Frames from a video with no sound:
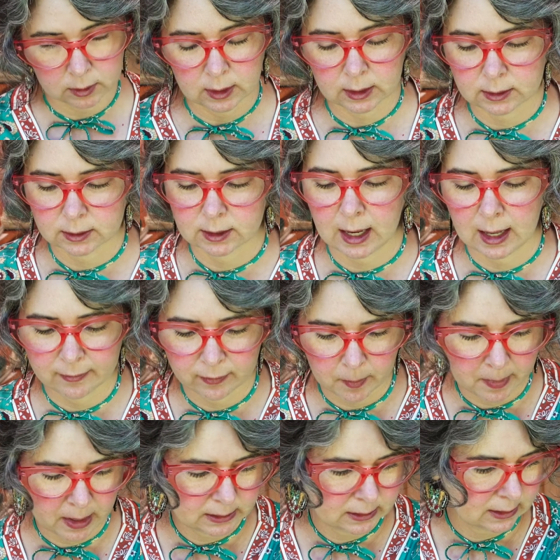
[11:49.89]
It's kind of a
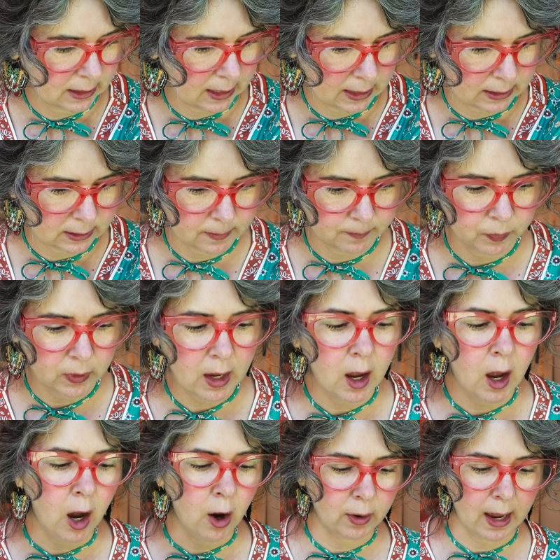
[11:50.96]
must get.
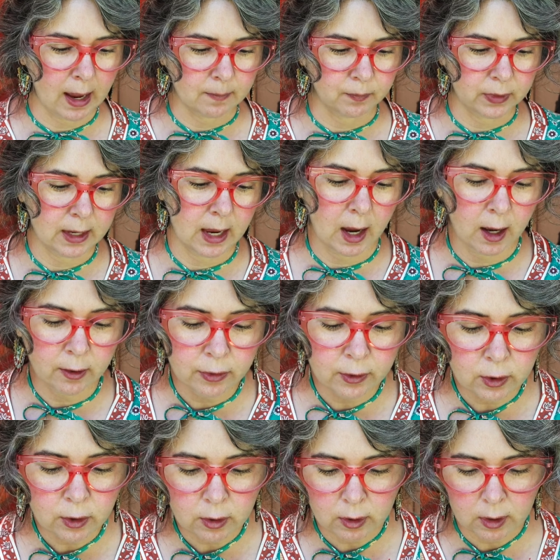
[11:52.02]
Okay, the
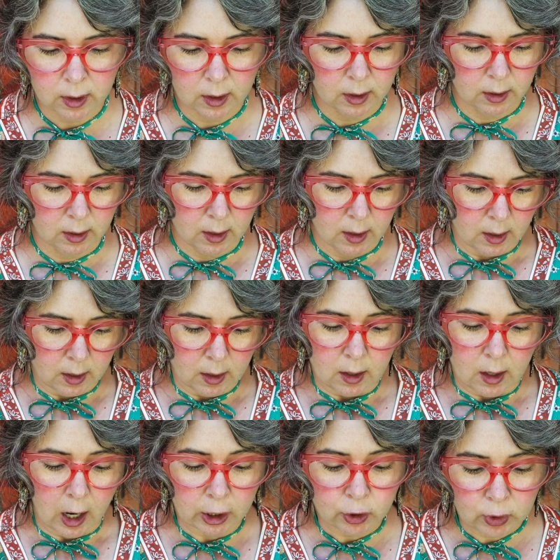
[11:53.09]
other
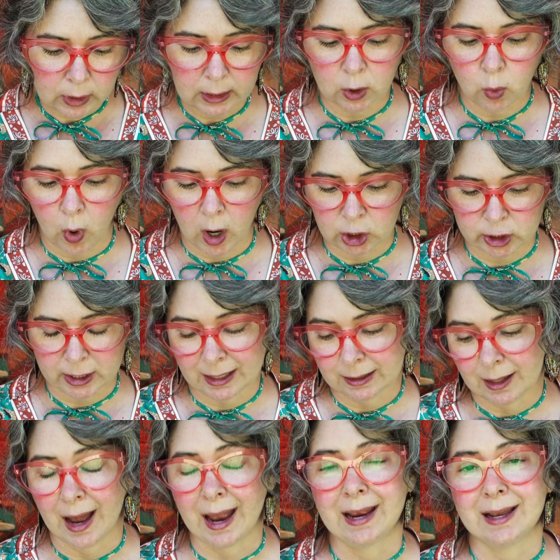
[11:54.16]
acrylic gouache that I
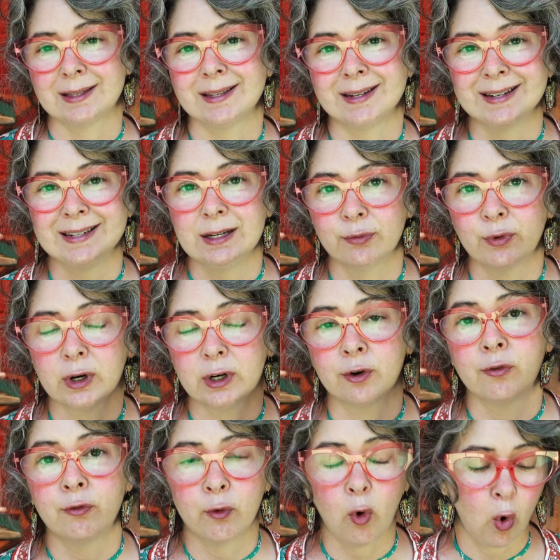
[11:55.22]
like, it's in a different
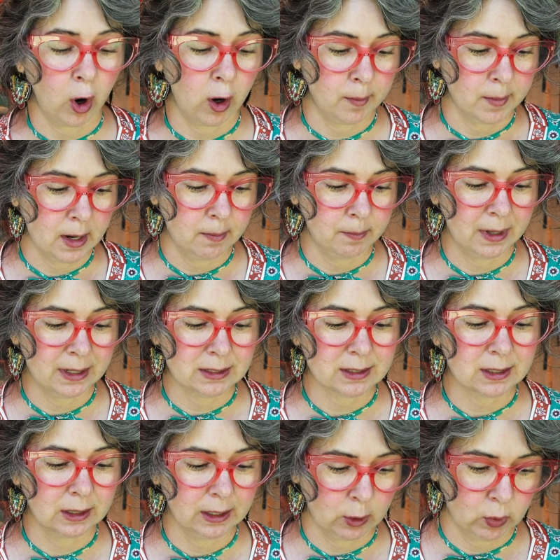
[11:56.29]
form, but it's
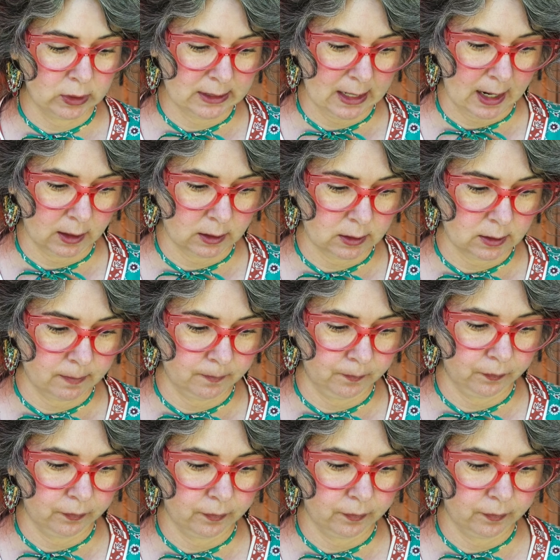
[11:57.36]
the Liquitex.